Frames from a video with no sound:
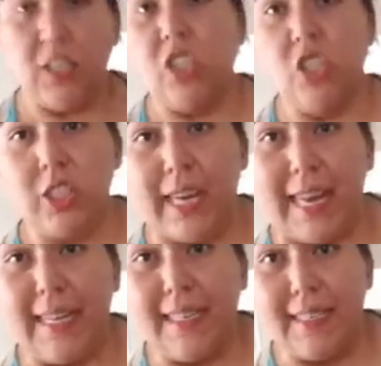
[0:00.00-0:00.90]
chicken.
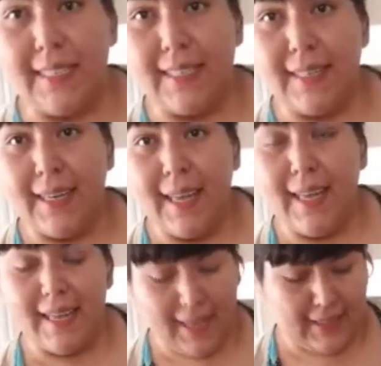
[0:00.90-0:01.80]

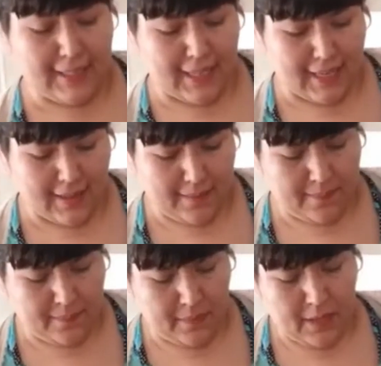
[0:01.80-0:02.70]
Cooked chicken.
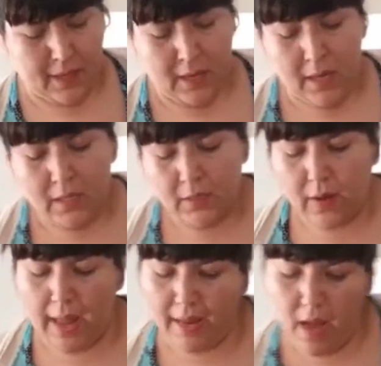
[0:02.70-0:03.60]
So
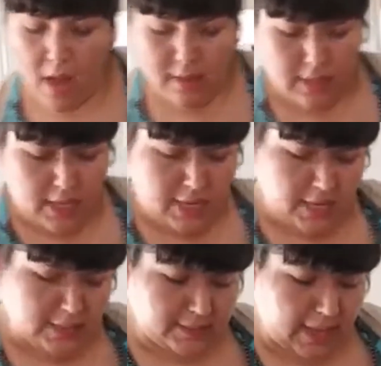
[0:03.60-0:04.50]
I got
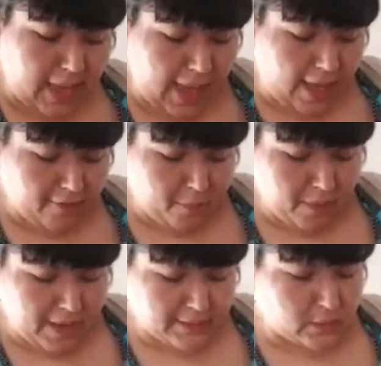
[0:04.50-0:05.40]
these half
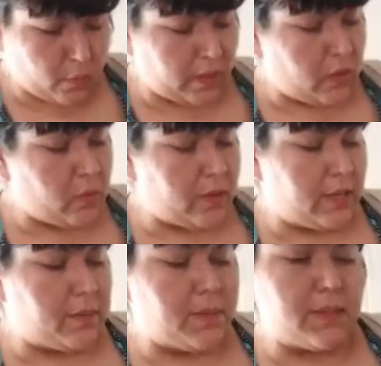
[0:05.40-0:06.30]
breast with the
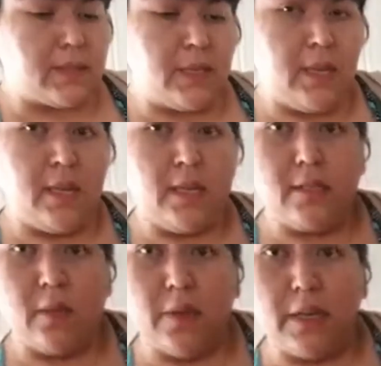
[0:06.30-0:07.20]
ribs.
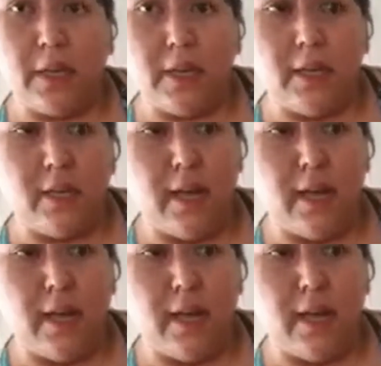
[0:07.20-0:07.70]
So we're gonna